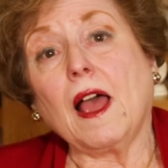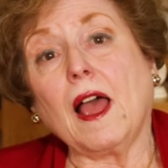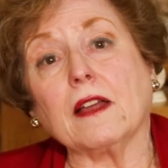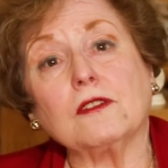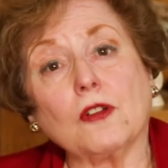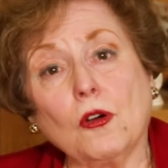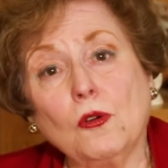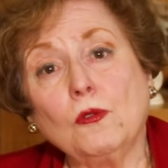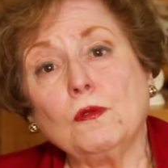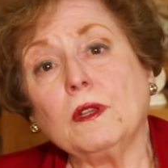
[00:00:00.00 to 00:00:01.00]
and
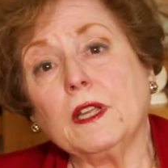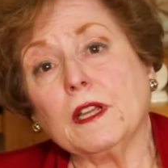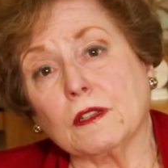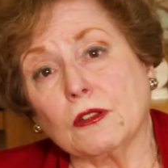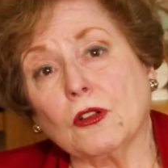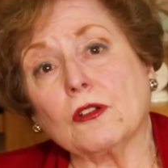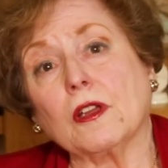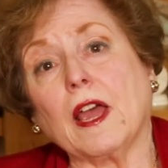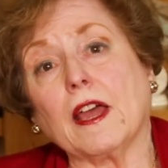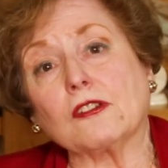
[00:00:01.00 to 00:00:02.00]
only
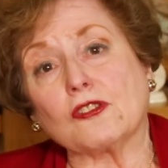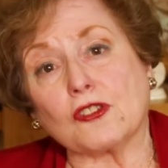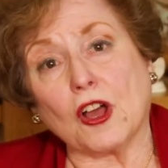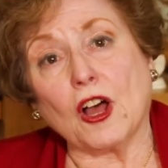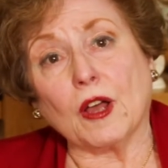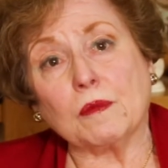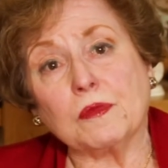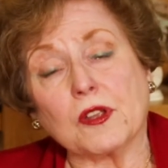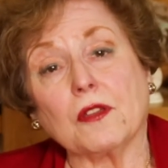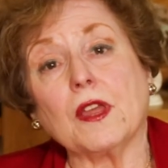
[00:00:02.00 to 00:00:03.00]
look at
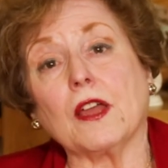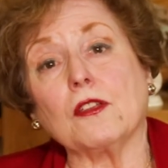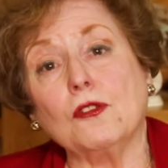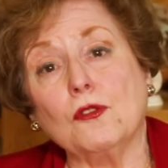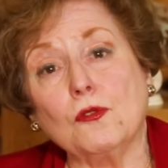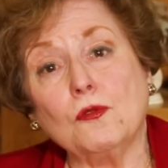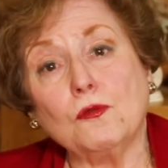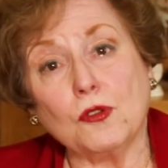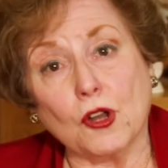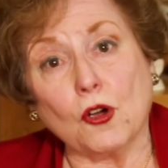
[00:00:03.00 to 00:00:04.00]
jobs that you
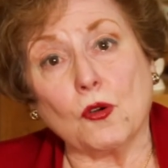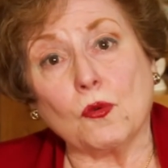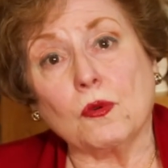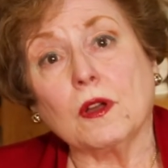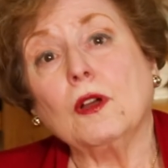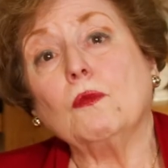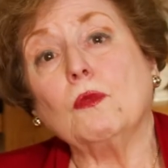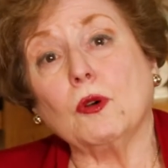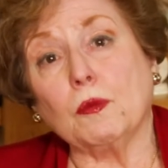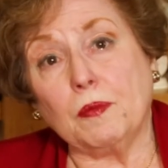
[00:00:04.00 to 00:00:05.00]
know
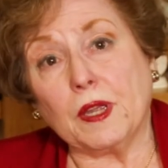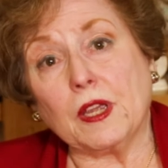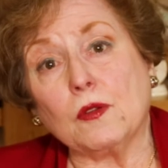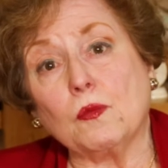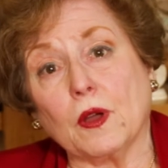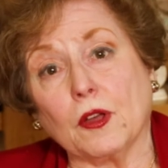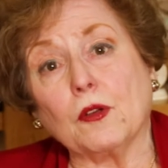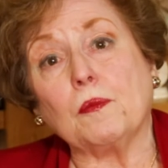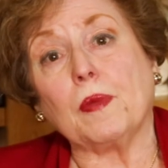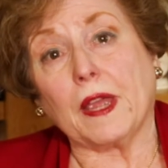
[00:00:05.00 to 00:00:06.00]
will be
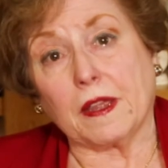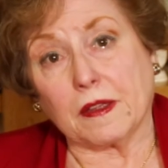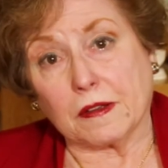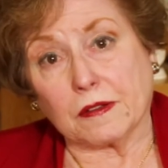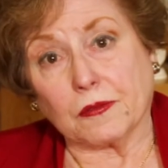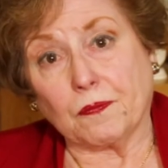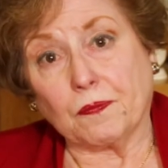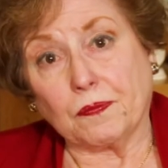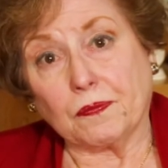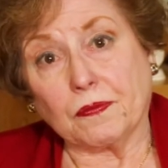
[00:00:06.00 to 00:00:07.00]
well-paying.
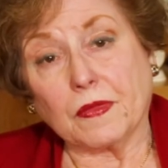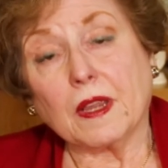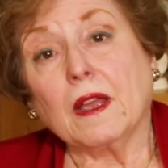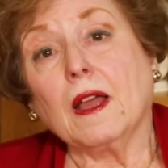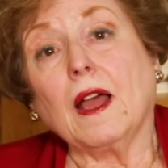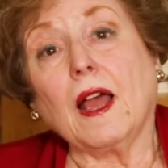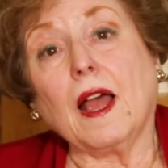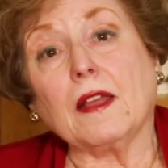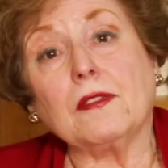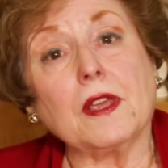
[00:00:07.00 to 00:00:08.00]

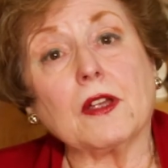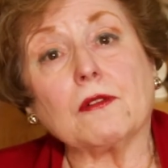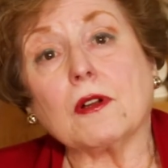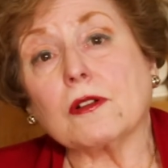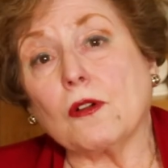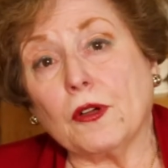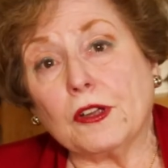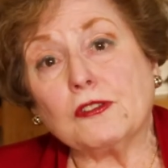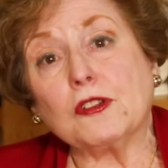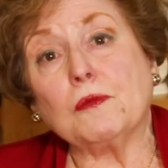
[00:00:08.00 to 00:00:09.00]
And there are
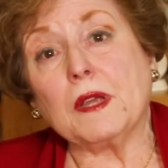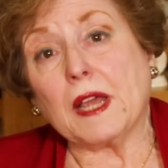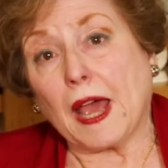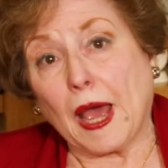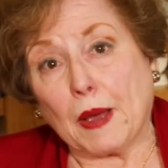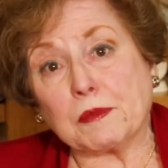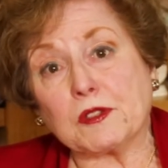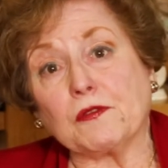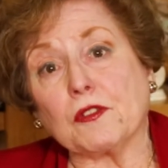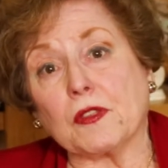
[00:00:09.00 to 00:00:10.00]
going to be
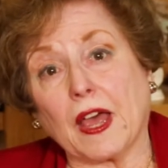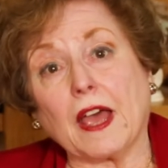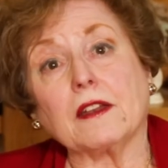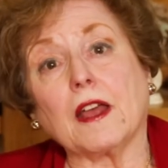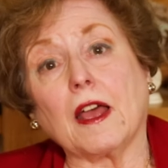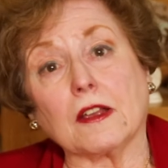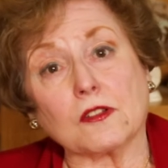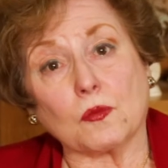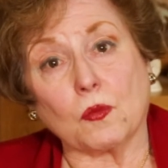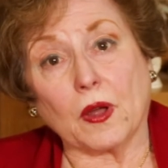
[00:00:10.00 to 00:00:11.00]
apps for that
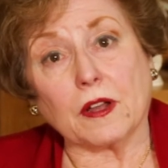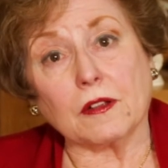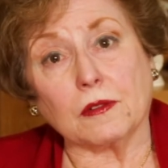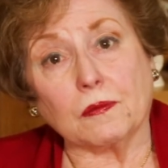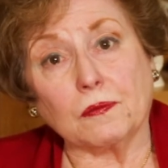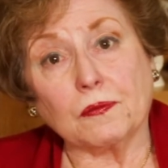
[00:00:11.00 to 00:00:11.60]
as well.